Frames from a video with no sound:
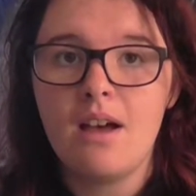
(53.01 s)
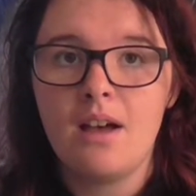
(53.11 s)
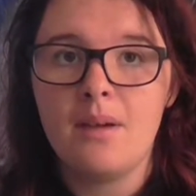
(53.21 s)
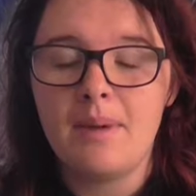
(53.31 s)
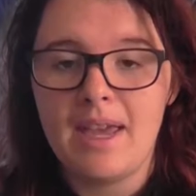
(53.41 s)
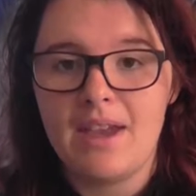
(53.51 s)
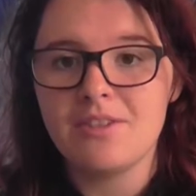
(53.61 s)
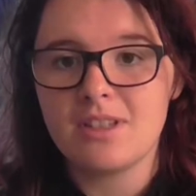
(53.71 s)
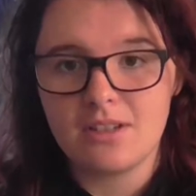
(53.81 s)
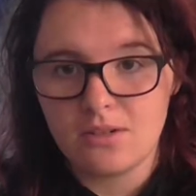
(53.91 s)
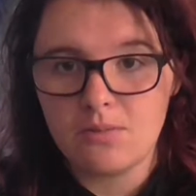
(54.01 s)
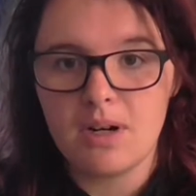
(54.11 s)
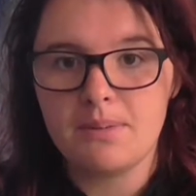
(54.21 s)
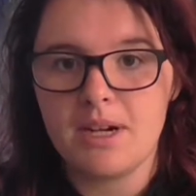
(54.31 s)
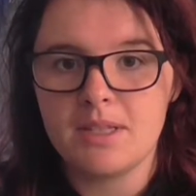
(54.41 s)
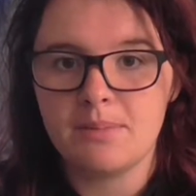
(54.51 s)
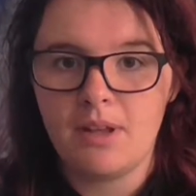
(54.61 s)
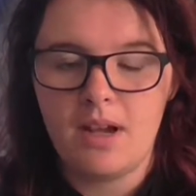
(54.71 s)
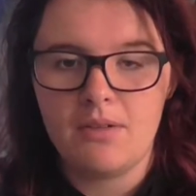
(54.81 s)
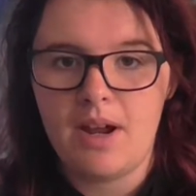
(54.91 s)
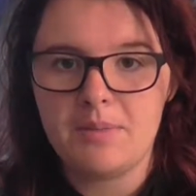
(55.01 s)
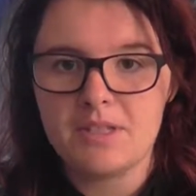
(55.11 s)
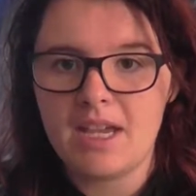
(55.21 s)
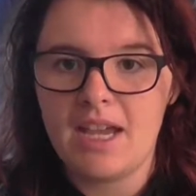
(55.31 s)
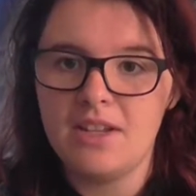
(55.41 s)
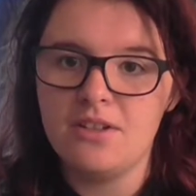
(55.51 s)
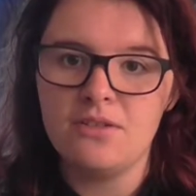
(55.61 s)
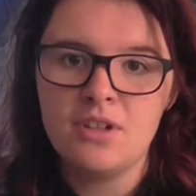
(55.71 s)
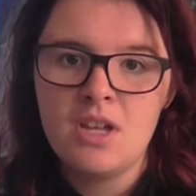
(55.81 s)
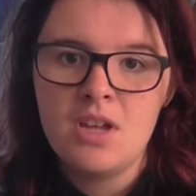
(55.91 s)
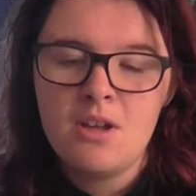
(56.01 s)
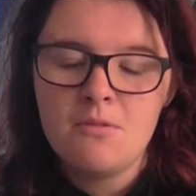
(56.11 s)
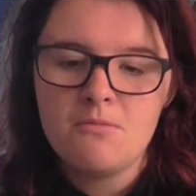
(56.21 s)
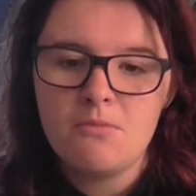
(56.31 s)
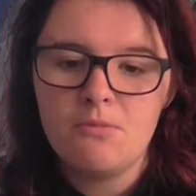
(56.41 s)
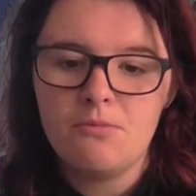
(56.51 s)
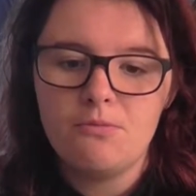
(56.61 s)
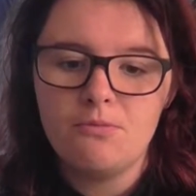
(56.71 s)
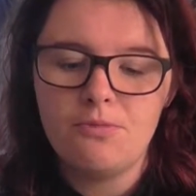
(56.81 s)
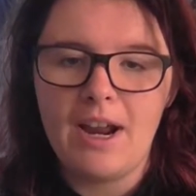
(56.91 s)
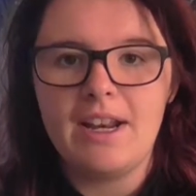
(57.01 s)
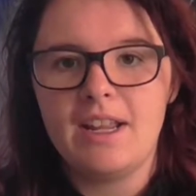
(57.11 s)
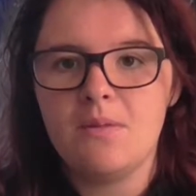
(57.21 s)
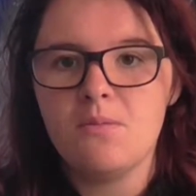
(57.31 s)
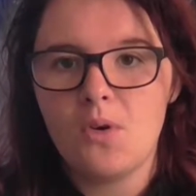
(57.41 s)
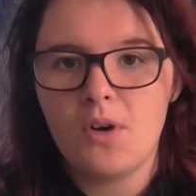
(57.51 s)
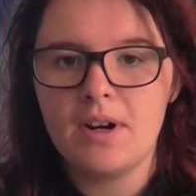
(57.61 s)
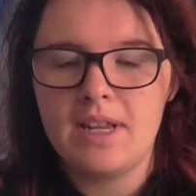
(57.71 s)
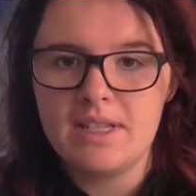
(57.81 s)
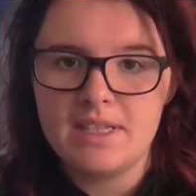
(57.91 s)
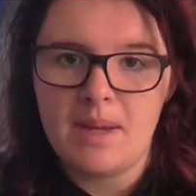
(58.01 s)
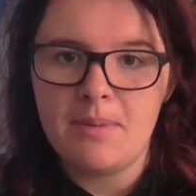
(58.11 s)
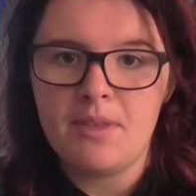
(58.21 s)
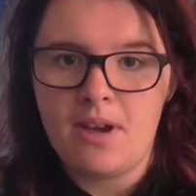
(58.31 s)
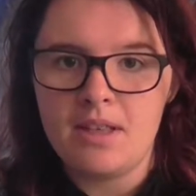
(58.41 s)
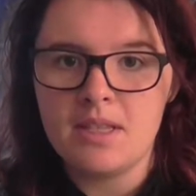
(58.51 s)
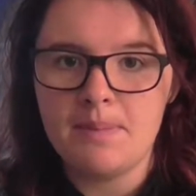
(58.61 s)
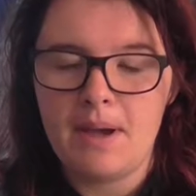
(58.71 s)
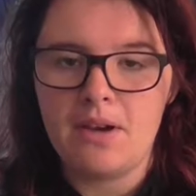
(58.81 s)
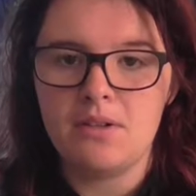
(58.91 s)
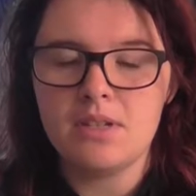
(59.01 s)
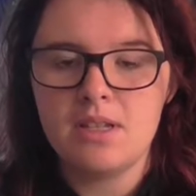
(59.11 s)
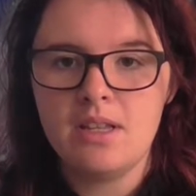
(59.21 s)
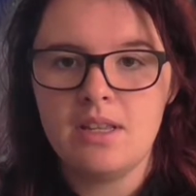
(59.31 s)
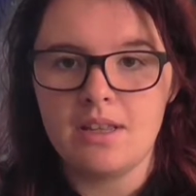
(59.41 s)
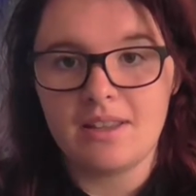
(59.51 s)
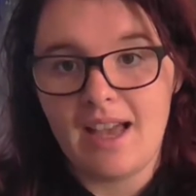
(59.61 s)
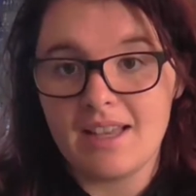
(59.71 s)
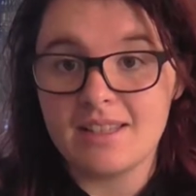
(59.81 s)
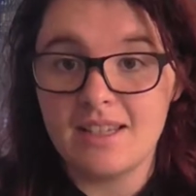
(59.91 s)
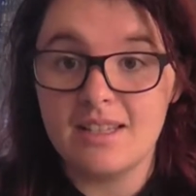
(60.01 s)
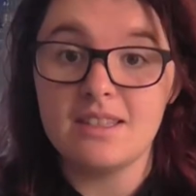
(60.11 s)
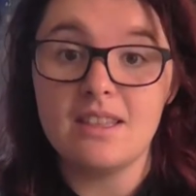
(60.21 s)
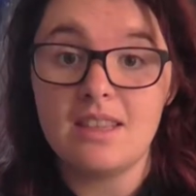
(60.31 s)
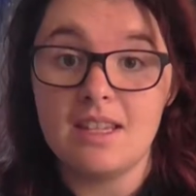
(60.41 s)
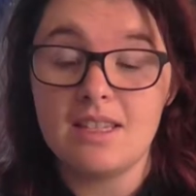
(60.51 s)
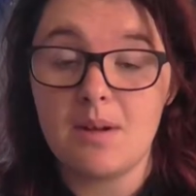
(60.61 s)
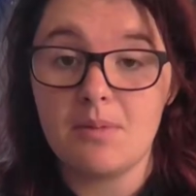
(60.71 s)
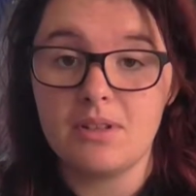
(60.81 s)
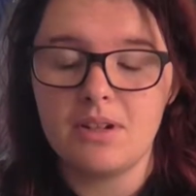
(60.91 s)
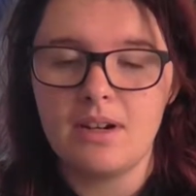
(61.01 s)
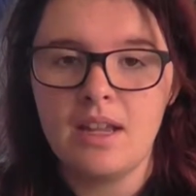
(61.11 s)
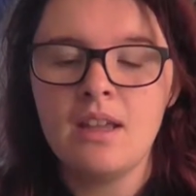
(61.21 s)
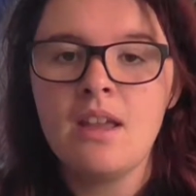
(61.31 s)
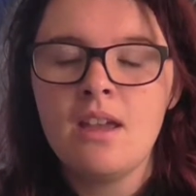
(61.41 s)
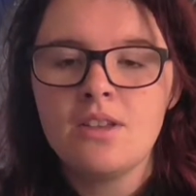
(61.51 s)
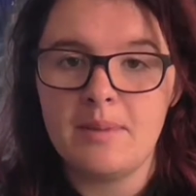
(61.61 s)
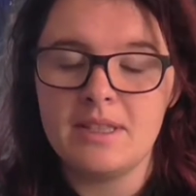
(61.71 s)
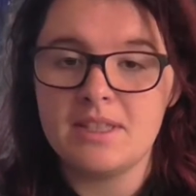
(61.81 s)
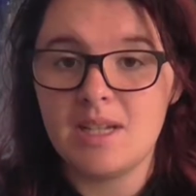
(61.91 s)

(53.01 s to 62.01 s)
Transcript: I have just a little WordPress blog where I'm just kind of writing more in-depth thoughts about the classes and the things that we're learning. It's